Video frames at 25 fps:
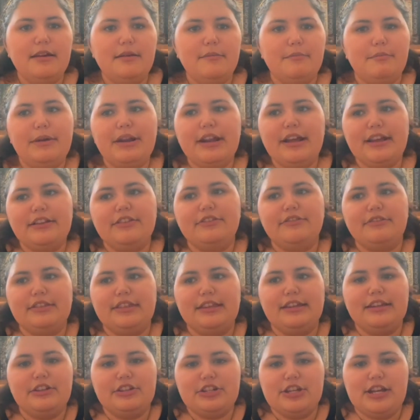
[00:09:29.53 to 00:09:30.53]
But I do
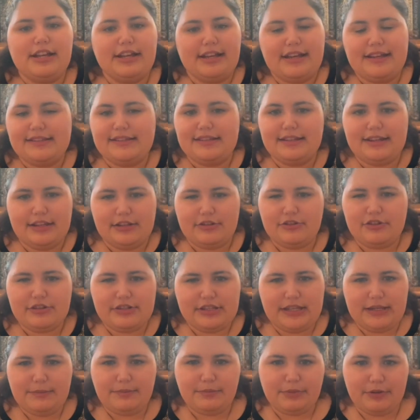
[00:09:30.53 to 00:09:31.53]
think Jack has an
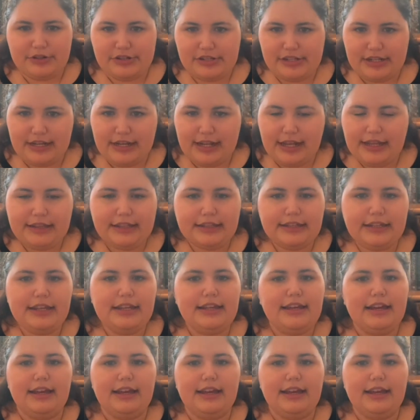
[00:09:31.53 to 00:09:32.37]
interesting personality.